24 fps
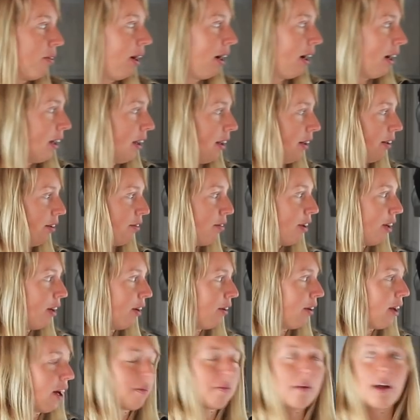where I can, if I
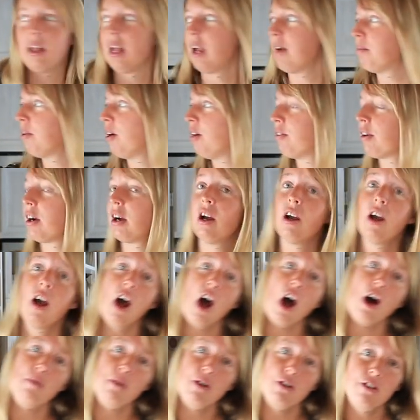don't knock my lamp over,
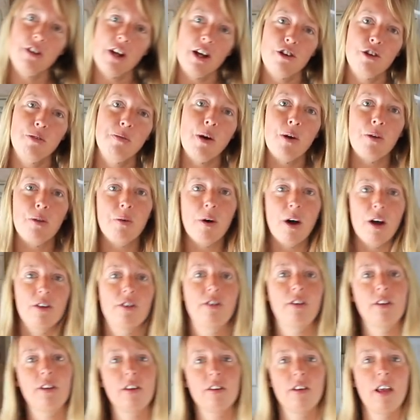almost touch both
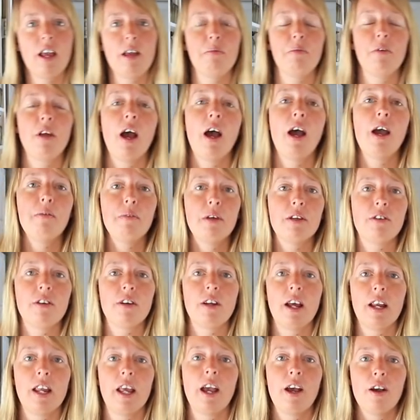walls at the same time. It's a
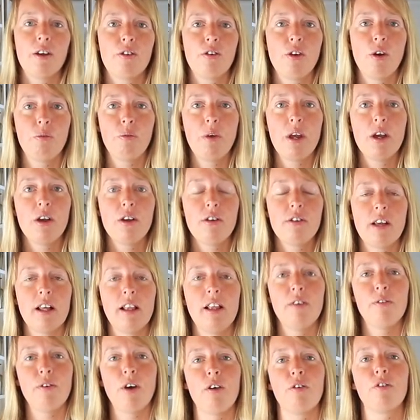tiny house on wheels. I
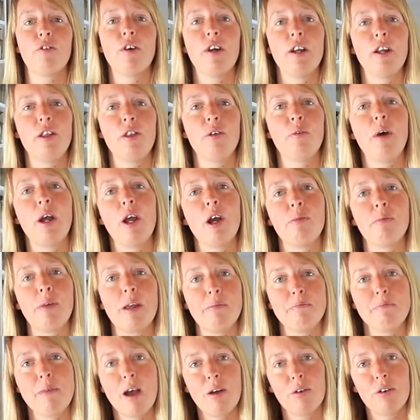live off-grid in the
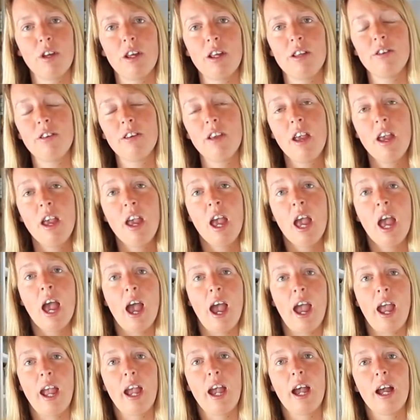Wyoming mountains.
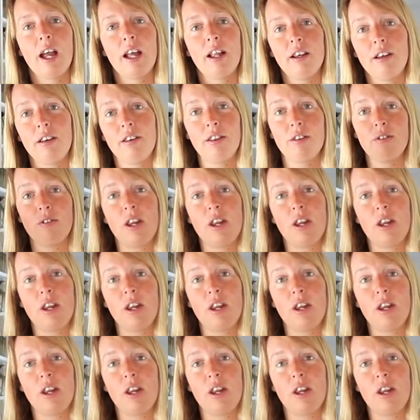And the